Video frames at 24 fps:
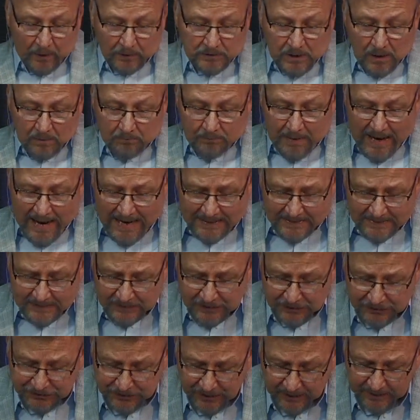are commanded
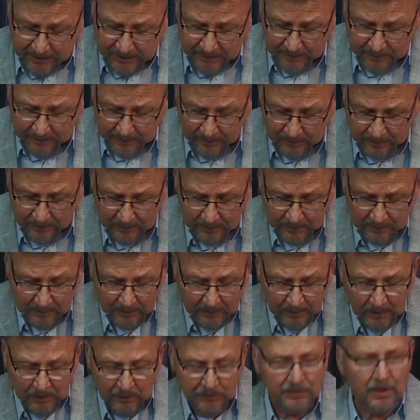to sing.
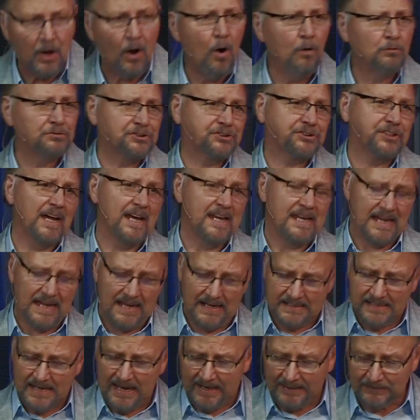Don't say I
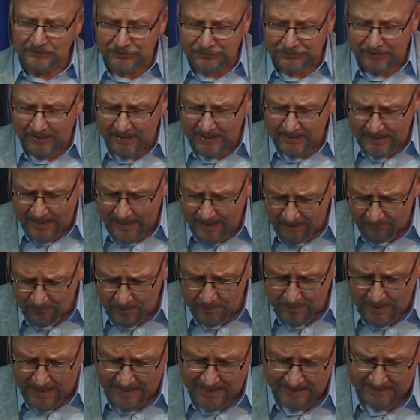can't sing.
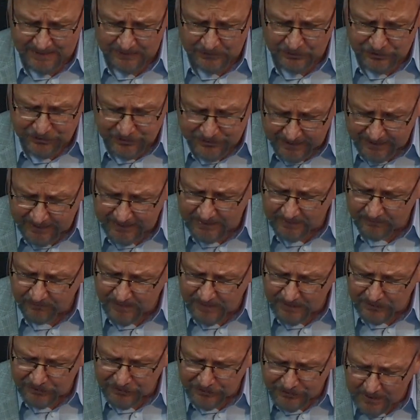Everybody can sing in
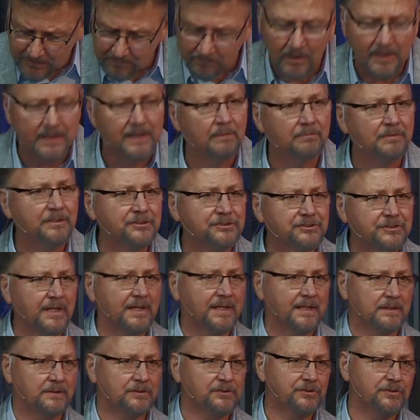the assembly of the
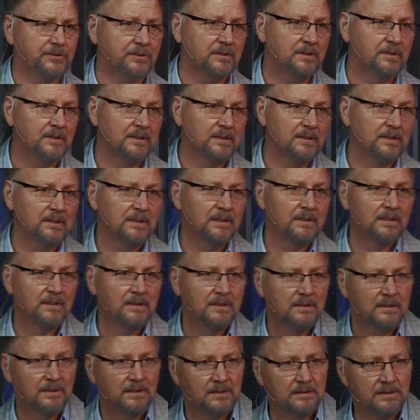saints.
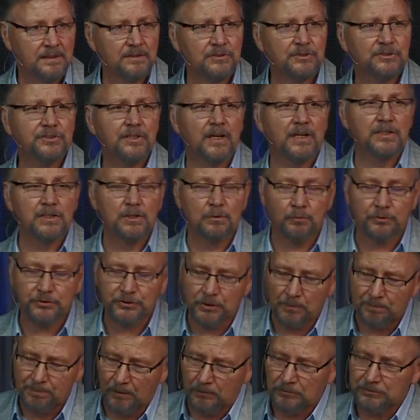It didn't say you were
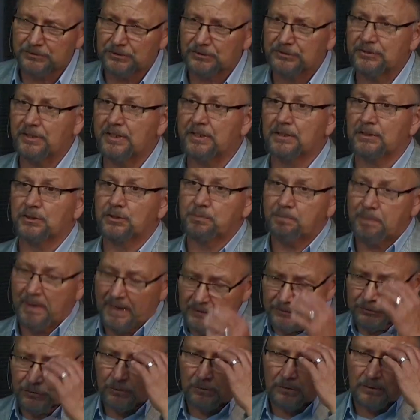supposed to sing a
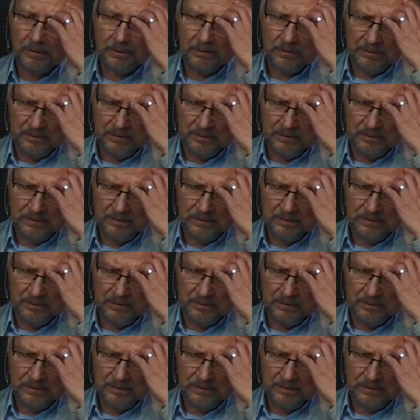special